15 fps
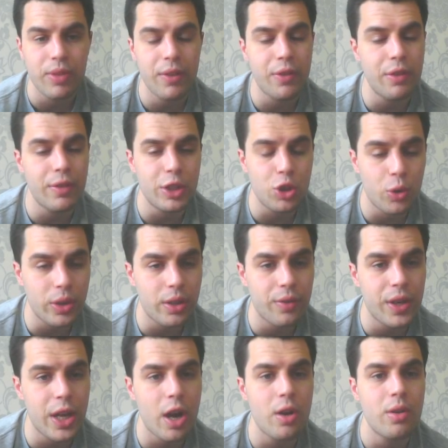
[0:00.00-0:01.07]
If you've enjoyed the
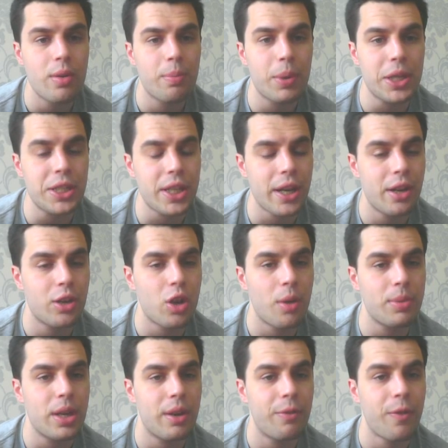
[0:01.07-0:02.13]
video, please take the
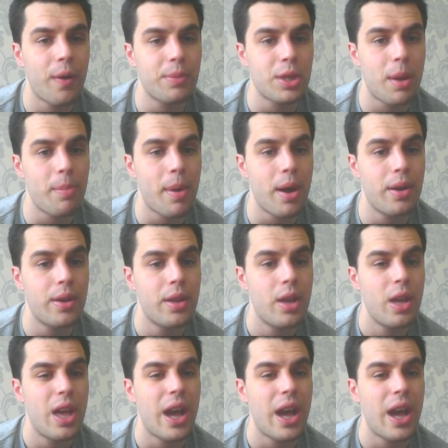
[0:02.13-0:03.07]
time to hit the thumbs up button.